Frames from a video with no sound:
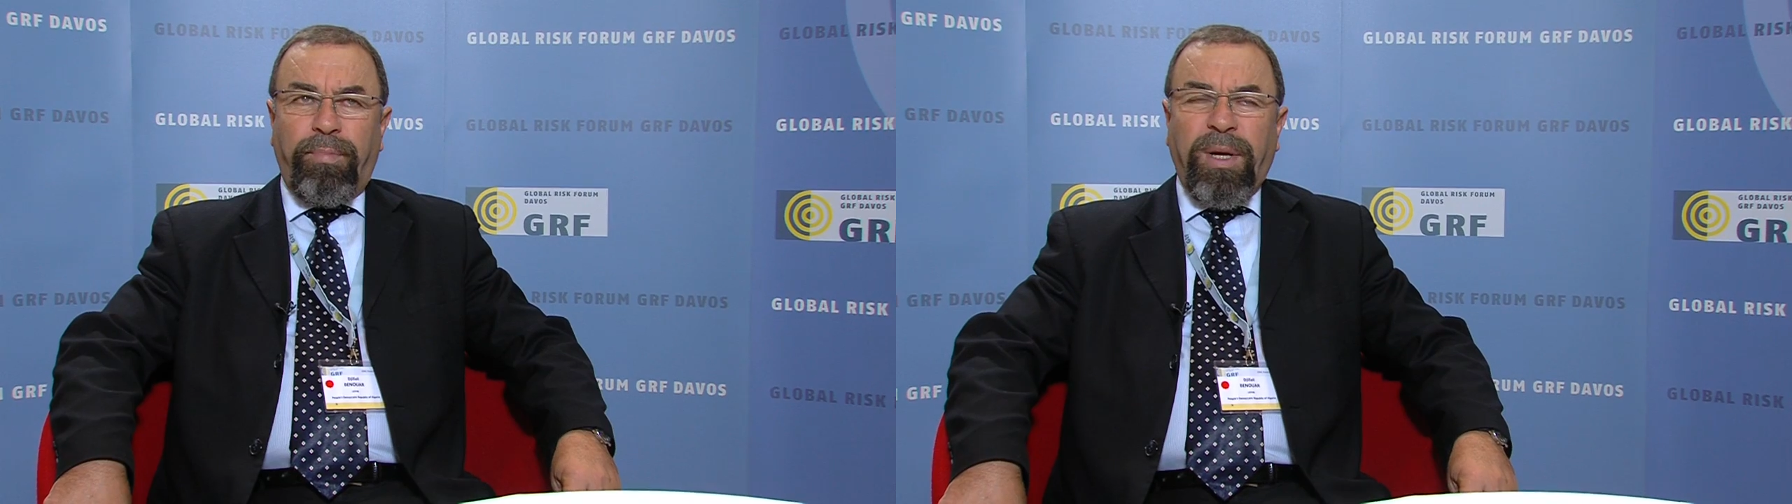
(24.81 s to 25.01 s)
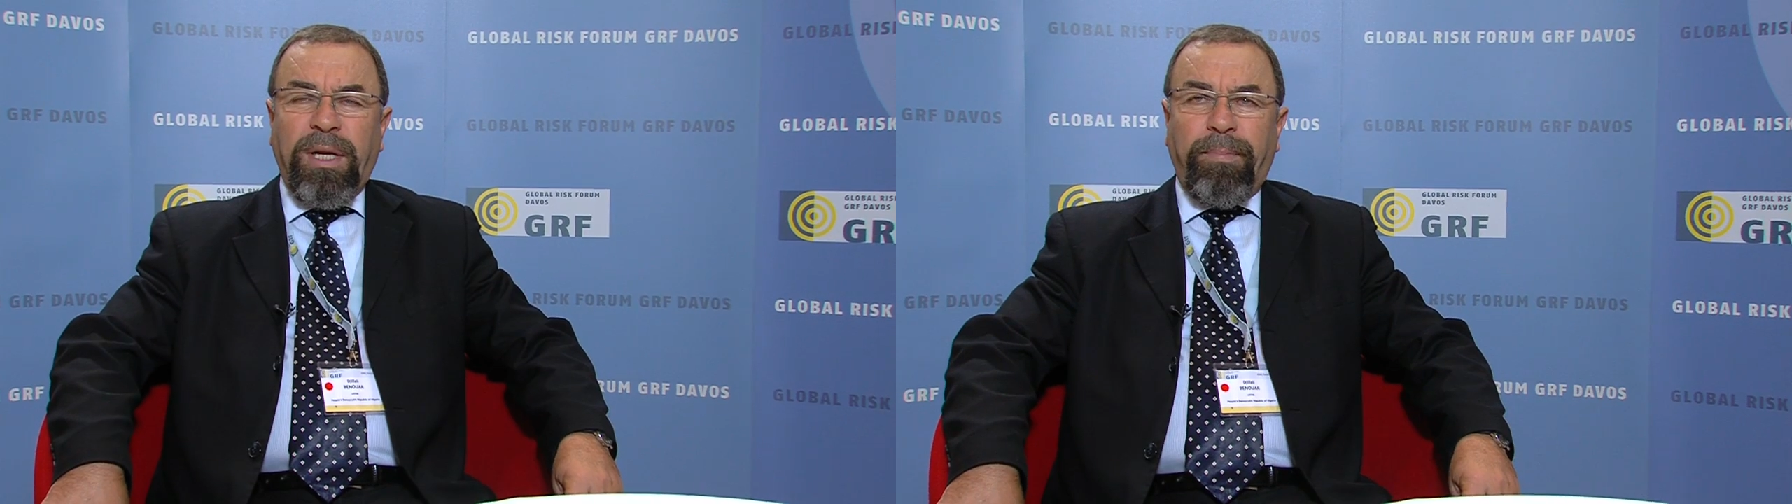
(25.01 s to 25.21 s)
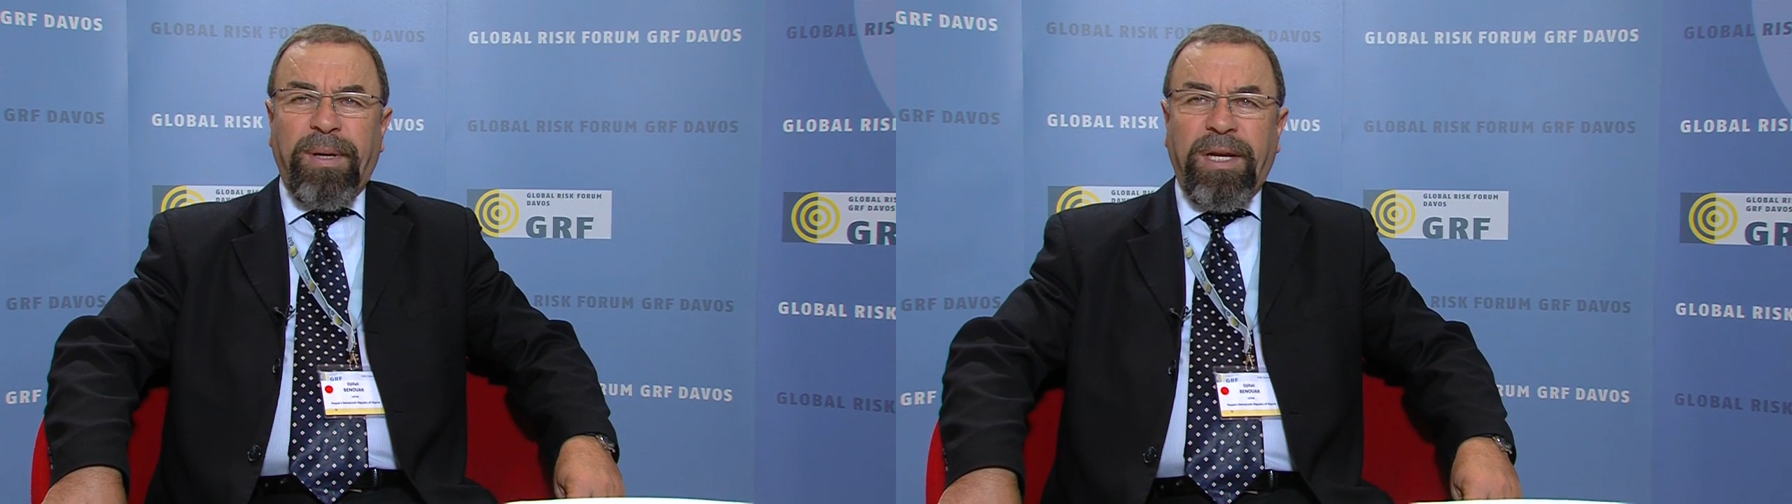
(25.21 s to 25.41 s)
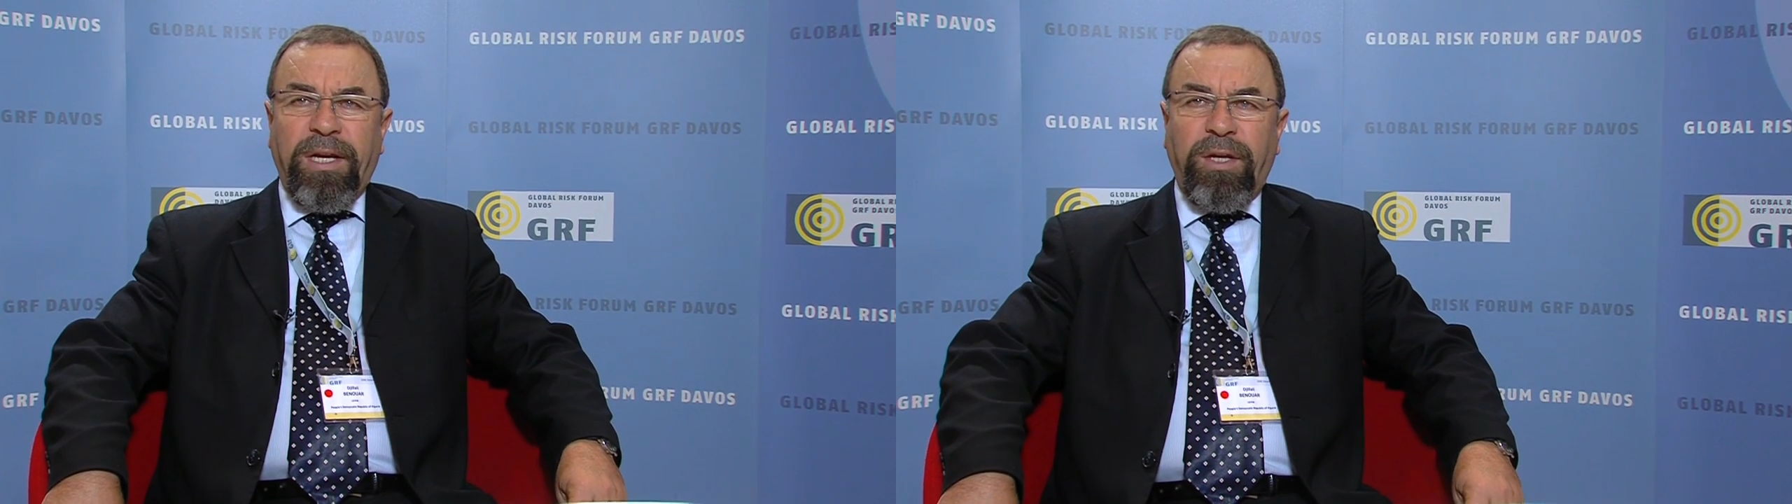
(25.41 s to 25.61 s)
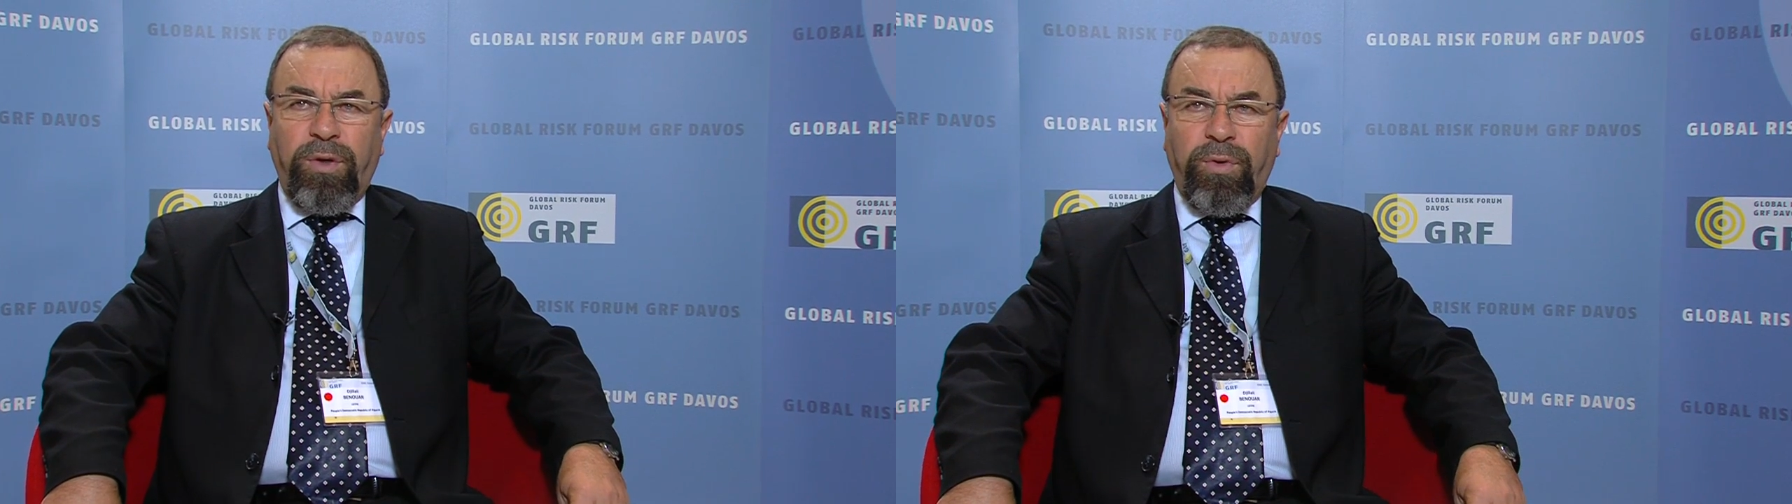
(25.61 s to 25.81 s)

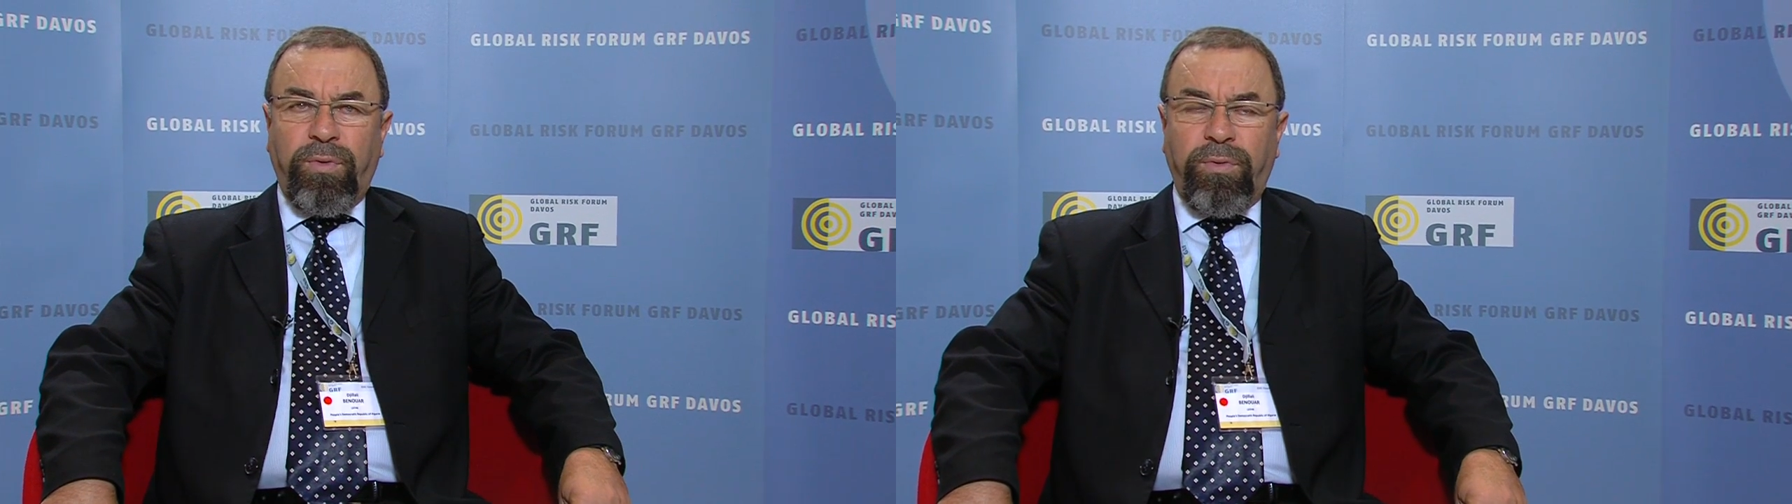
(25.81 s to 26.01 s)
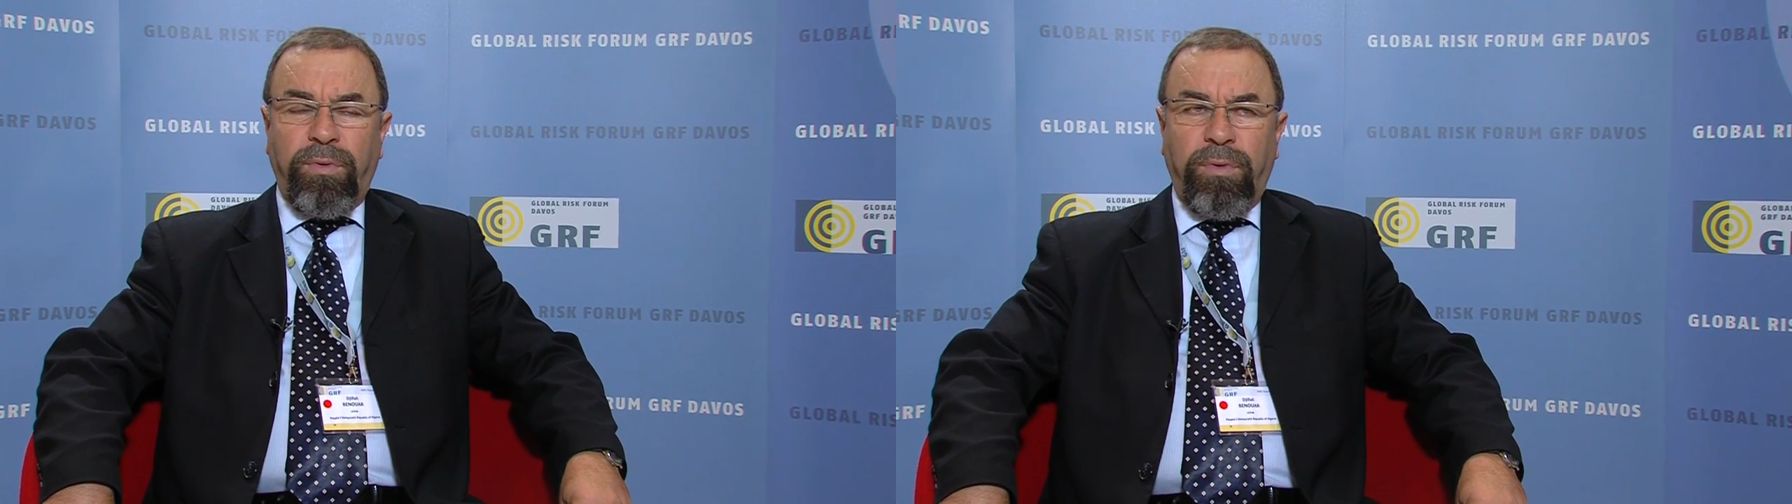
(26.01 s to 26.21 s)
PeriPeriU,